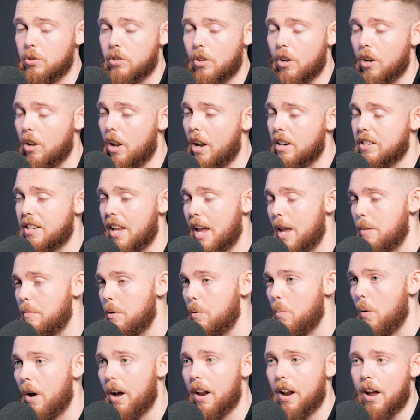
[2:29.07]
So the likes of Amy
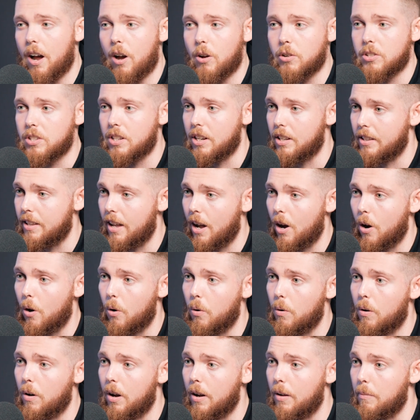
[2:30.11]
Winehouse and
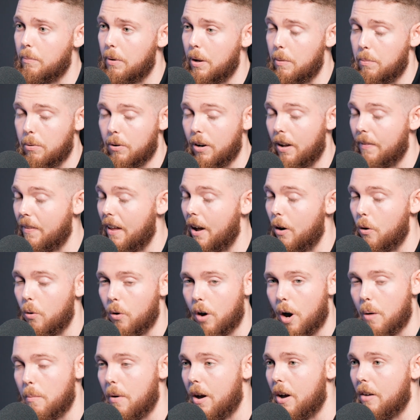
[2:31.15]
Adele and people like that all
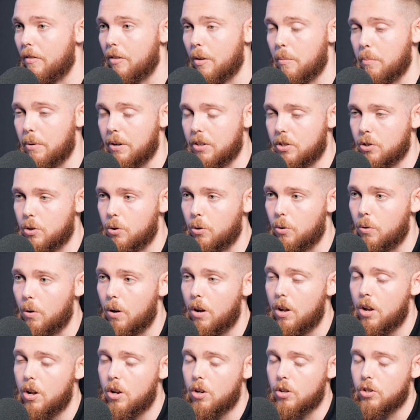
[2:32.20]
come out of the Brit School.
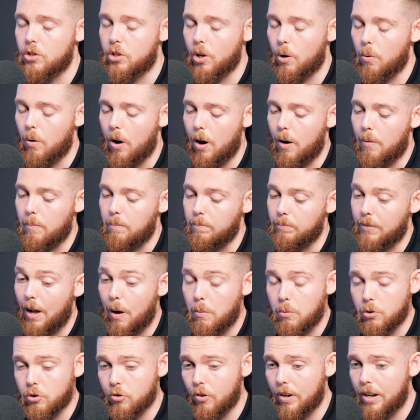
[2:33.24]
So
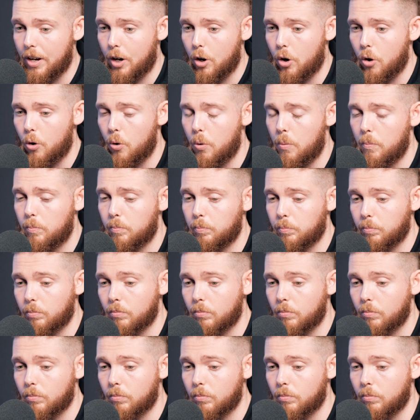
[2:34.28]
that was really cool.